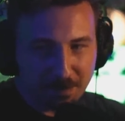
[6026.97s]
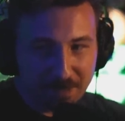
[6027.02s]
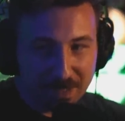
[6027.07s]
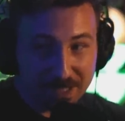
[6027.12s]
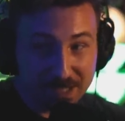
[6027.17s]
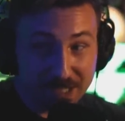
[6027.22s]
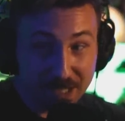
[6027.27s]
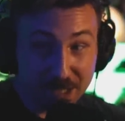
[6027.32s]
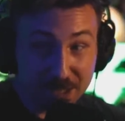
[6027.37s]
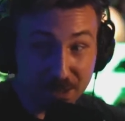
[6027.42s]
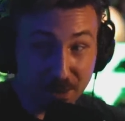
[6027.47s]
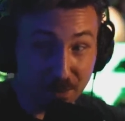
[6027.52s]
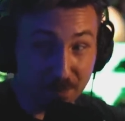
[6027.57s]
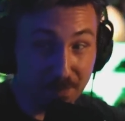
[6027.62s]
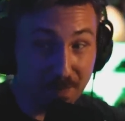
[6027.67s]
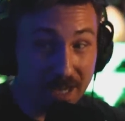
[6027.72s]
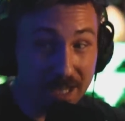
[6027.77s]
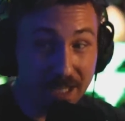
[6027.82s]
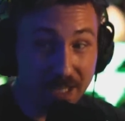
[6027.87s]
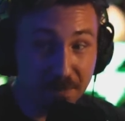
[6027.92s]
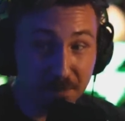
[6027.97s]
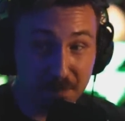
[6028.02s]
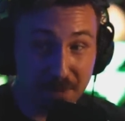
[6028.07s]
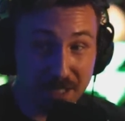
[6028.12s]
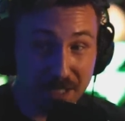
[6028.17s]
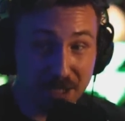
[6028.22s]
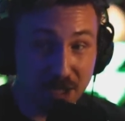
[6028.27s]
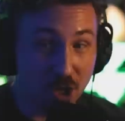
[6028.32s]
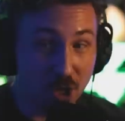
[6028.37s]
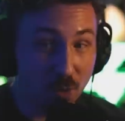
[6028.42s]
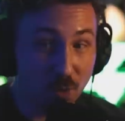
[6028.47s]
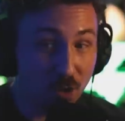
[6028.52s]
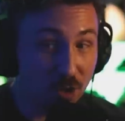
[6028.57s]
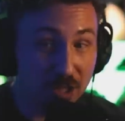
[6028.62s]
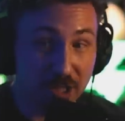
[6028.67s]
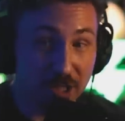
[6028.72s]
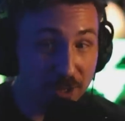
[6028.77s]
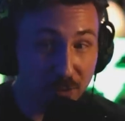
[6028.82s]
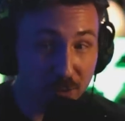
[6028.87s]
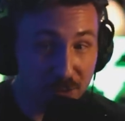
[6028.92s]
It says there may be no
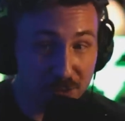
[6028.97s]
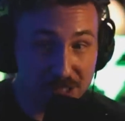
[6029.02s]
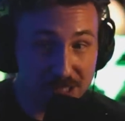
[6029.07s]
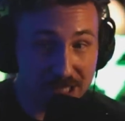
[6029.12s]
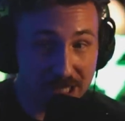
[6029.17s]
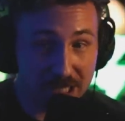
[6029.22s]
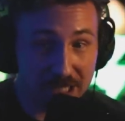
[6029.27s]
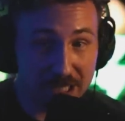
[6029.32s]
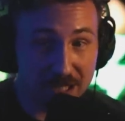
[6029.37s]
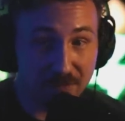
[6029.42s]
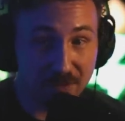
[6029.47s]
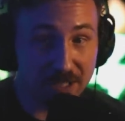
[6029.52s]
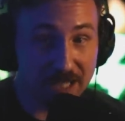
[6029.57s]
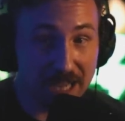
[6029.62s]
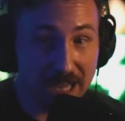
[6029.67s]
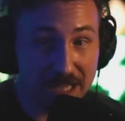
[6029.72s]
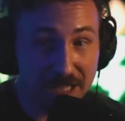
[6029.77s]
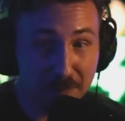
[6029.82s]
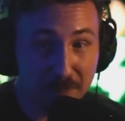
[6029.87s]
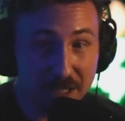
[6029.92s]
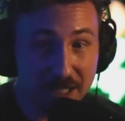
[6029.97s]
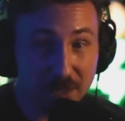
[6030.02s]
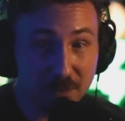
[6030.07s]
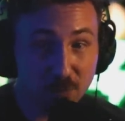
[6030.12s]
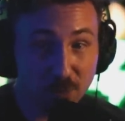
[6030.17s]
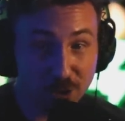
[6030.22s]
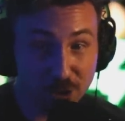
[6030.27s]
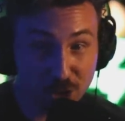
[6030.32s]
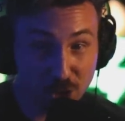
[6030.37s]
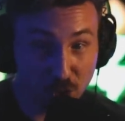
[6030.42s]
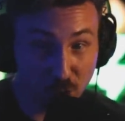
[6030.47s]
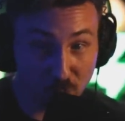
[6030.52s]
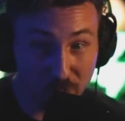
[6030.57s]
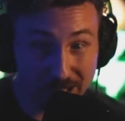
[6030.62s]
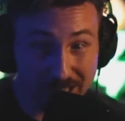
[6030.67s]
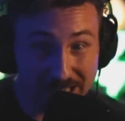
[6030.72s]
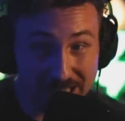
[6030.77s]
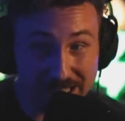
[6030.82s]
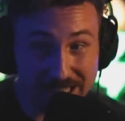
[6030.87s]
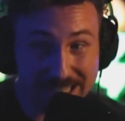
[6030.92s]
clearer sign of an enemy in
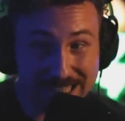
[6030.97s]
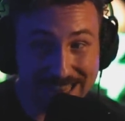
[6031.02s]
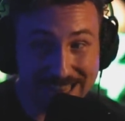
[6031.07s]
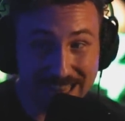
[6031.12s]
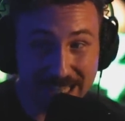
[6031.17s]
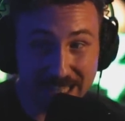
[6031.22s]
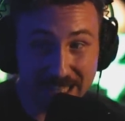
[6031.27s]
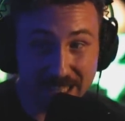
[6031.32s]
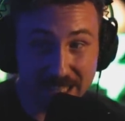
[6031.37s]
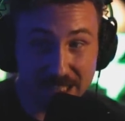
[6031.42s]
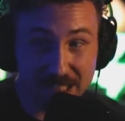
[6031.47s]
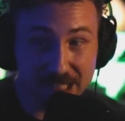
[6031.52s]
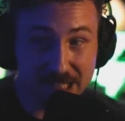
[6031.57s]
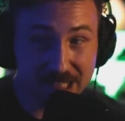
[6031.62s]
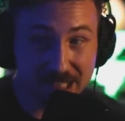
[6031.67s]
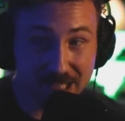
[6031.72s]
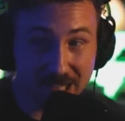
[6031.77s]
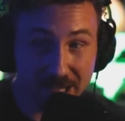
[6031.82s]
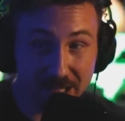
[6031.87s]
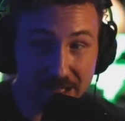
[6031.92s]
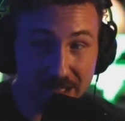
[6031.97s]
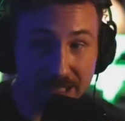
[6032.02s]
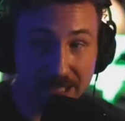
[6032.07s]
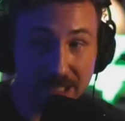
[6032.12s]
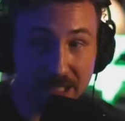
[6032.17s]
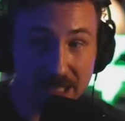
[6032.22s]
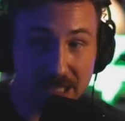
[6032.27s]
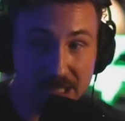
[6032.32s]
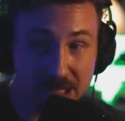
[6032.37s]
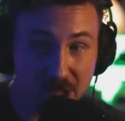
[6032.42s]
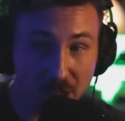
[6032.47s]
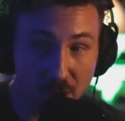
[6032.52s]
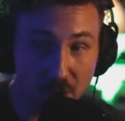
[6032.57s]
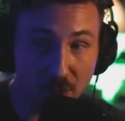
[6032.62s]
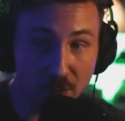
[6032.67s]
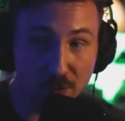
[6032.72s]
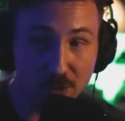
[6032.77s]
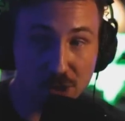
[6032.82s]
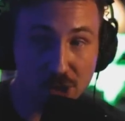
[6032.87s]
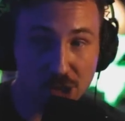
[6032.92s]
retreat than scuttling his
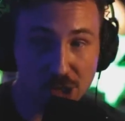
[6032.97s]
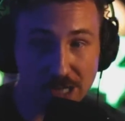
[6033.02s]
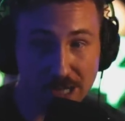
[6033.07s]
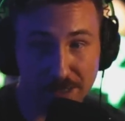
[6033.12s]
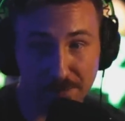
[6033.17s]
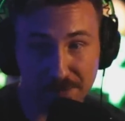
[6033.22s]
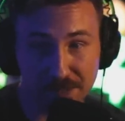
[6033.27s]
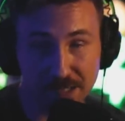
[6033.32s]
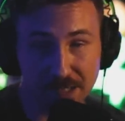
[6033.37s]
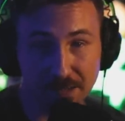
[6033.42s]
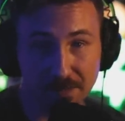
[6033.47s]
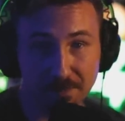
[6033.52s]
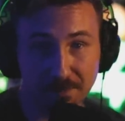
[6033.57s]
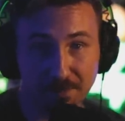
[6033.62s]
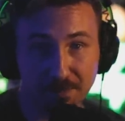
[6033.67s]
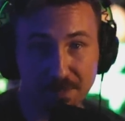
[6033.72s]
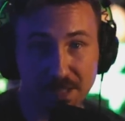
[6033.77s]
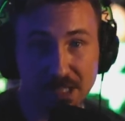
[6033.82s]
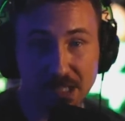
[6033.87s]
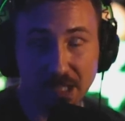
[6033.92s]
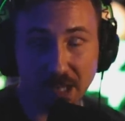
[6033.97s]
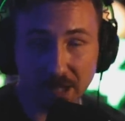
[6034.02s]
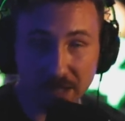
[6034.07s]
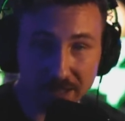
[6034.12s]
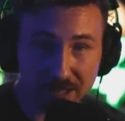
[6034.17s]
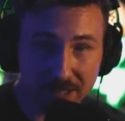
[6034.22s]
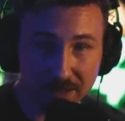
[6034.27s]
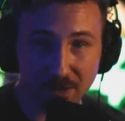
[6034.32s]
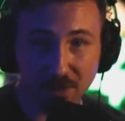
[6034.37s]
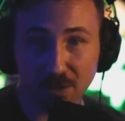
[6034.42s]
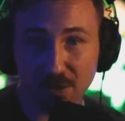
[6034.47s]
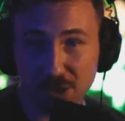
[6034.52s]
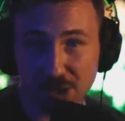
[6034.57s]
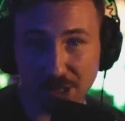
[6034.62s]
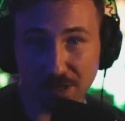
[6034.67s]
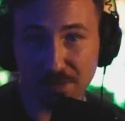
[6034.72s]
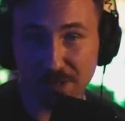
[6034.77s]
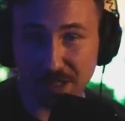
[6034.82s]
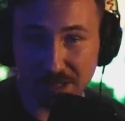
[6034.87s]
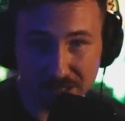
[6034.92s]
own ships. Scuttling their own
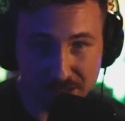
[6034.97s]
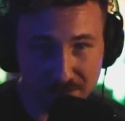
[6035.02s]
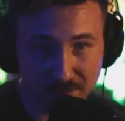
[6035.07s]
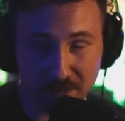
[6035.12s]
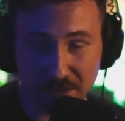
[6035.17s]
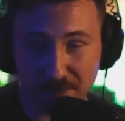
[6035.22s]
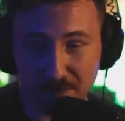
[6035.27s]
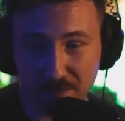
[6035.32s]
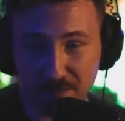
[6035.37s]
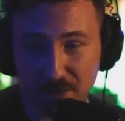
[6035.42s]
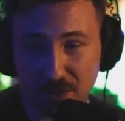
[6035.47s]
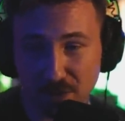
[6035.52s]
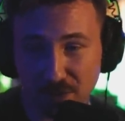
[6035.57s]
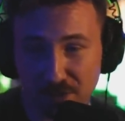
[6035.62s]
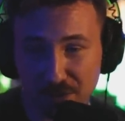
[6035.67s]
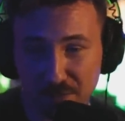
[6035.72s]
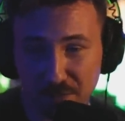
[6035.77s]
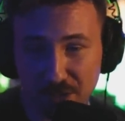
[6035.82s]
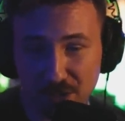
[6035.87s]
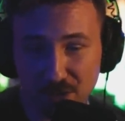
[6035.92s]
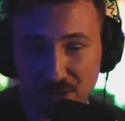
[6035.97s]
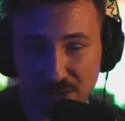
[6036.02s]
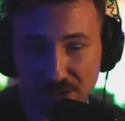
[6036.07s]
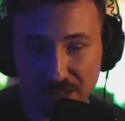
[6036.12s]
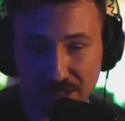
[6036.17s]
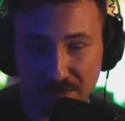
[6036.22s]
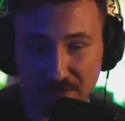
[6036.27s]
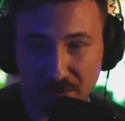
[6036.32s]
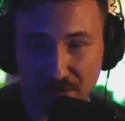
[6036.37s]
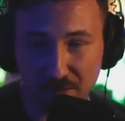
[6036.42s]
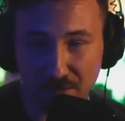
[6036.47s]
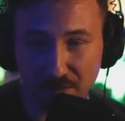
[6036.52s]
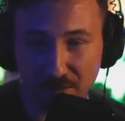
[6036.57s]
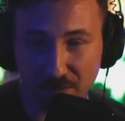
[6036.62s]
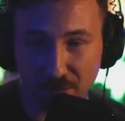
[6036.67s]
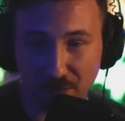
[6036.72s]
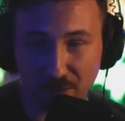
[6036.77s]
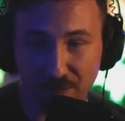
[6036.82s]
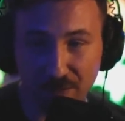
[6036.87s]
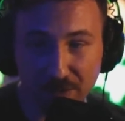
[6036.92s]
ships. It's it, you know it's been used eh,
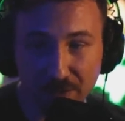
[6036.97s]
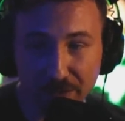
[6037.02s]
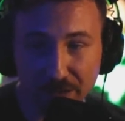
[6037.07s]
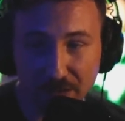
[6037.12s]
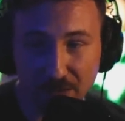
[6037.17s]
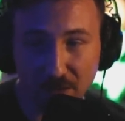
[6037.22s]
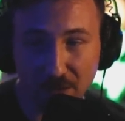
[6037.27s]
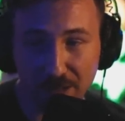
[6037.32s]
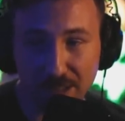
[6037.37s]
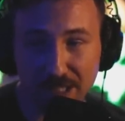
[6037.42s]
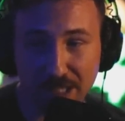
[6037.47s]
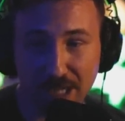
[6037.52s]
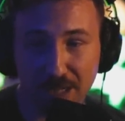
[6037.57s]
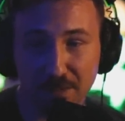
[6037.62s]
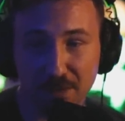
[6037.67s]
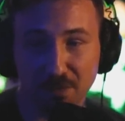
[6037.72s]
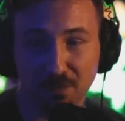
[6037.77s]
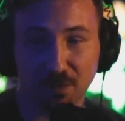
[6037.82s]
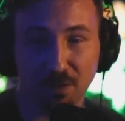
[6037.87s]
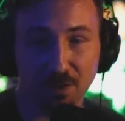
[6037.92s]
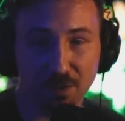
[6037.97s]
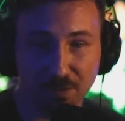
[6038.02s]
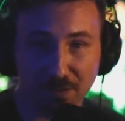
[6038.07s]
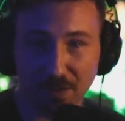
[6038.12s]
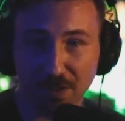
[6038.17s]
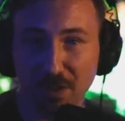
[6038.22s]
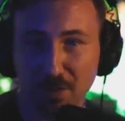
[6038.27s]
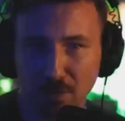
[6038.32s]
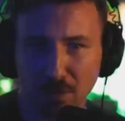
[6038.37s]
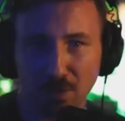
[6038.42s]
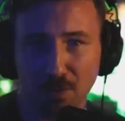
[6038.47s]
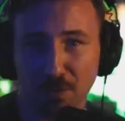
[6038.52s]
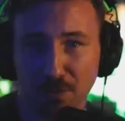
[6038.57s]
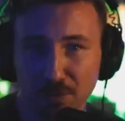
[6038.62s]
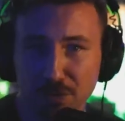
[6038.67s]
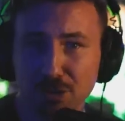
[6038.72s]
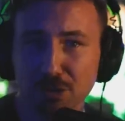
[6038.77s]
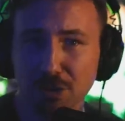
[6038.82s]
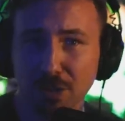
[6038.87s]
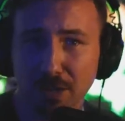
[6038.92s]
for a very long time as far as like oh
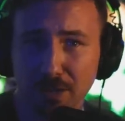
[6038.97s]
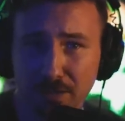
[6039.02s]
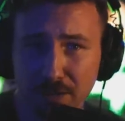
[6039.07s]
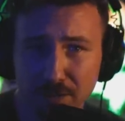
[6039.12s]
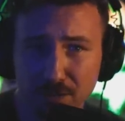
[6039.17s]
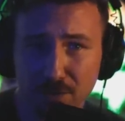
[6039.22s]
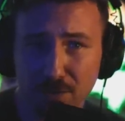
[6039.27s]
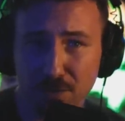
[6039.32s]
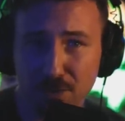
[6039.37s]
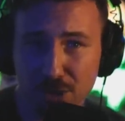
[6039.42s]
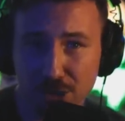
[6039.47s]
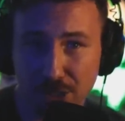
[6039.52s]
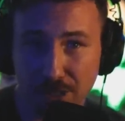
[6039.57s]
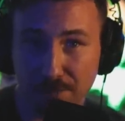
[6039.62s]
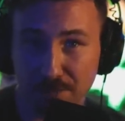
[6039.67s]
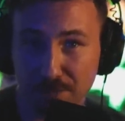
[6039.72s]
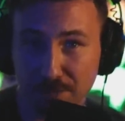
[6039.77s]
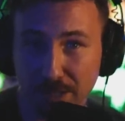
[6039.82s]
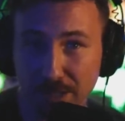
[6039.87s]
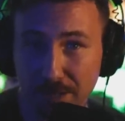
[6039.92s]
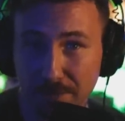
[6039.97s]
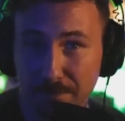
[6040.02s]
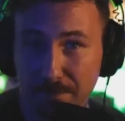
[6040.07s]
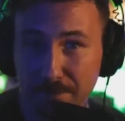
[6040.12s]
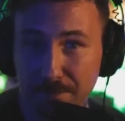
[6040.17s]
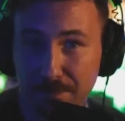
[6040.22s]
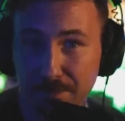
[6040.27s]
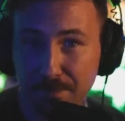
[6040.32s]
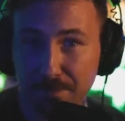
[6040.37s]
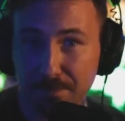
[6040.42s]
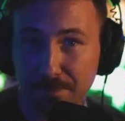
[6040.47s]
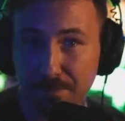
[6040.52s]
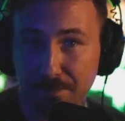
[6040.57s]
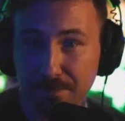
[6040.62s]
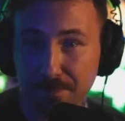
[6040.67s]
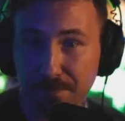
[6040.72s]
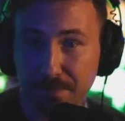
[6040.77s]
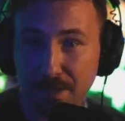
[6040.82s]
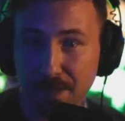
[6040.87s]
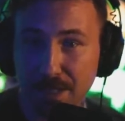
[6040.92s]
they're scuttling their own ships, right?
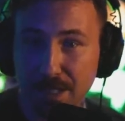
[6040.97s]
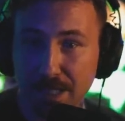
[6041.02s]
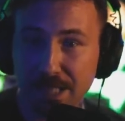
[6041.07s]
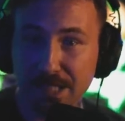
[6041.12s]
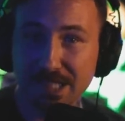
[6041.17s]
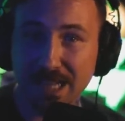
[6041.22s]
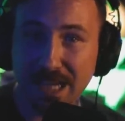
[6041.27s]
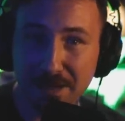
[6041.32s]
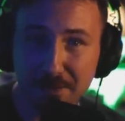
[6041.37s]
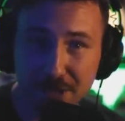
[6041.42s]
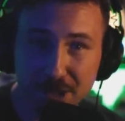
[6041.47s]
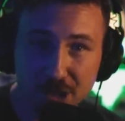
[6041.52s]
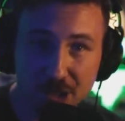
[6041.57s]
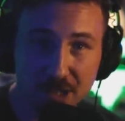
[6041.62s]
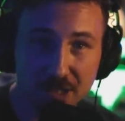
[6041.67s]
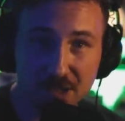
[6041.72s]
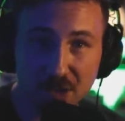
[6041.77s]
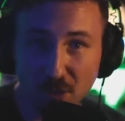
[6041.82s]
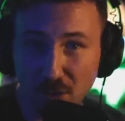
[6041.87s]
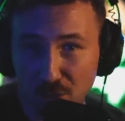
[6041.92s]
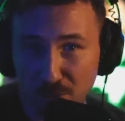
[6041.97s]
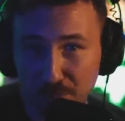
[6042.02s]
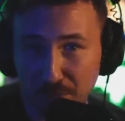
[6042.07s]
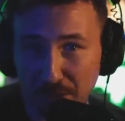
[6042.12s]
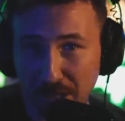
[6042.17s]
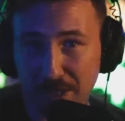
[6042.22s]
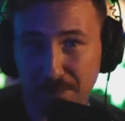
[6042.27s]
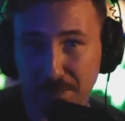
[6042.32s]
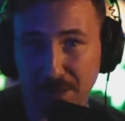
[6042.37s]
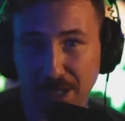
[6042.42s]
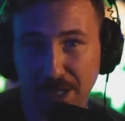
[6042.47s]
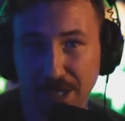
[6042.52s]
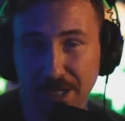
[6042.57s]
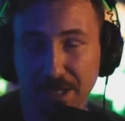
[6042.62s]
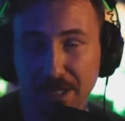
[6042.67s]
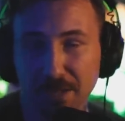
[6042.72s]
He's damaging his own pipeline.